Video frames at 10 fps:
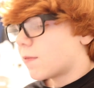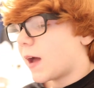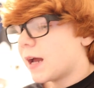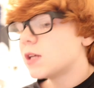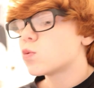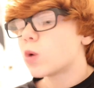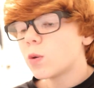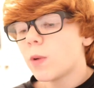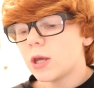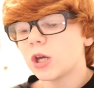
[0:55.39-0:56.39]
that is
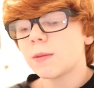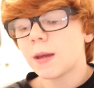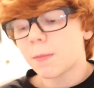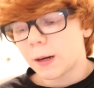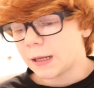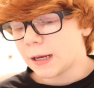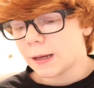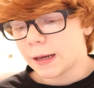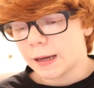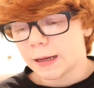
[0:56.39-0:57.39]
one way you can make money,
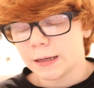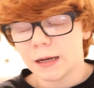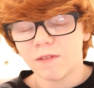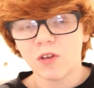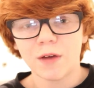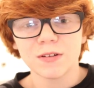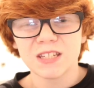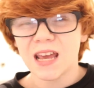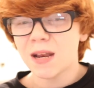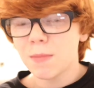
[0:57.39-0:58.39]
and if you have a
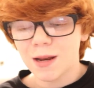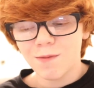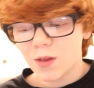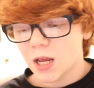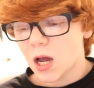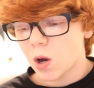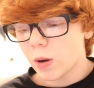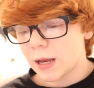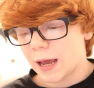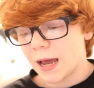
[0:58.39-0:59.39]
10-minute video
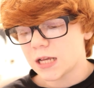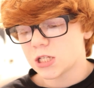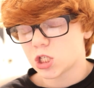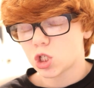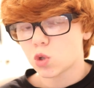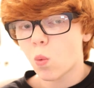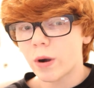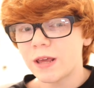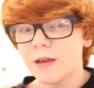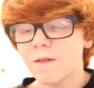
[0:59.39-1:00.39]
and it has
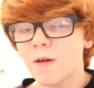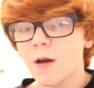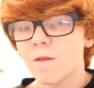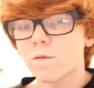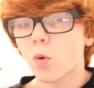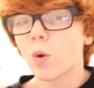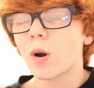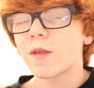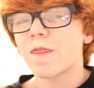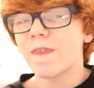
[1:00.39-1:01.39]

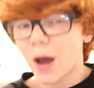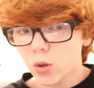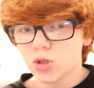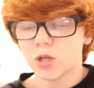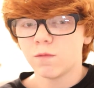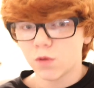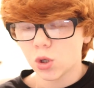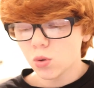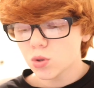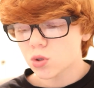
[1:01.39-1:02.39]
24,000
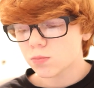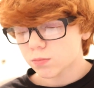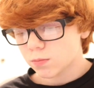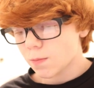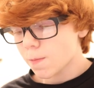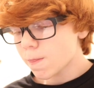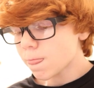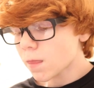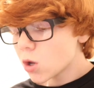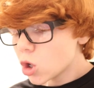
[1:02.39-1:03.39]
views,
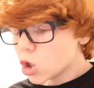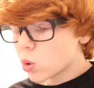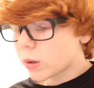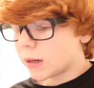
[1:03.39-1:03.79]
you